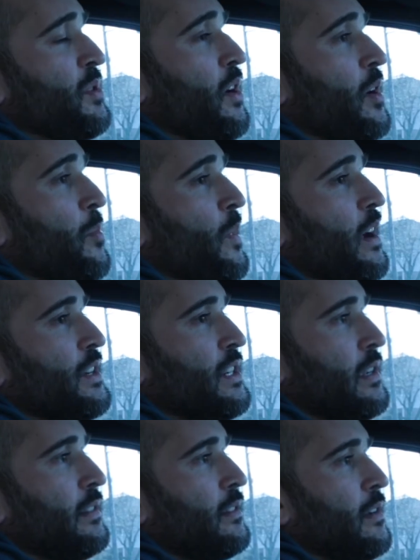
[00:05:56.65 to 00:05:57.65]
our
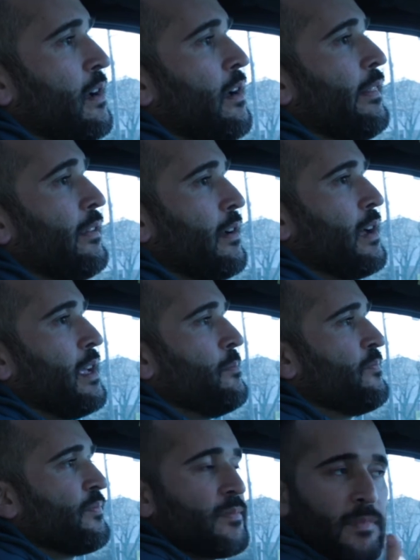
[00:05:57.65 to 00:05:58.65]
projects on
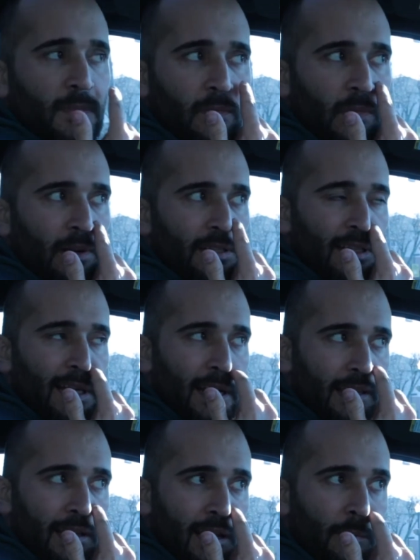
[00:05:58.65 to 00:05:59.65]
time, whereas a lot of
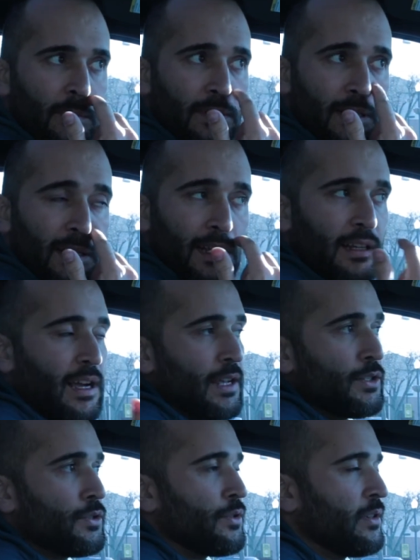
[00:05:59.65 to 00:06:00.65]
times guys
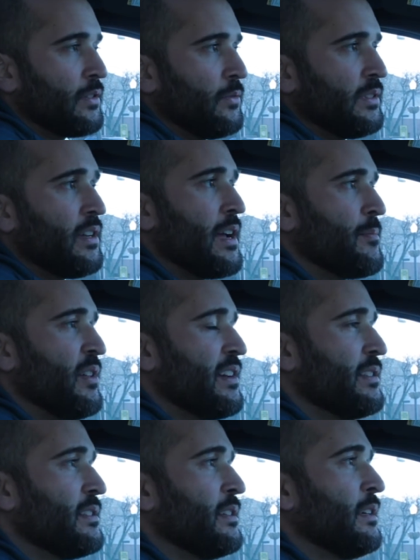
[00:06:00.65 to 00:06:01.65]
struggle with
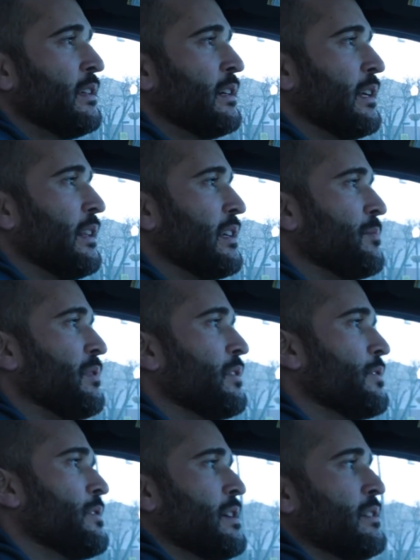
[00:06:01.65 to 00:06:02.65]
timelines. I think it's because
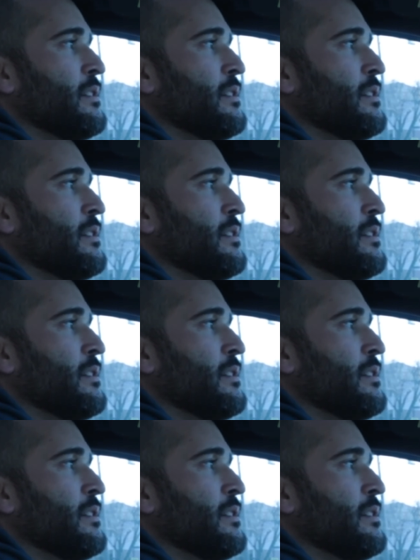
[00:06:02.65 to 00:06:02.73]
they're not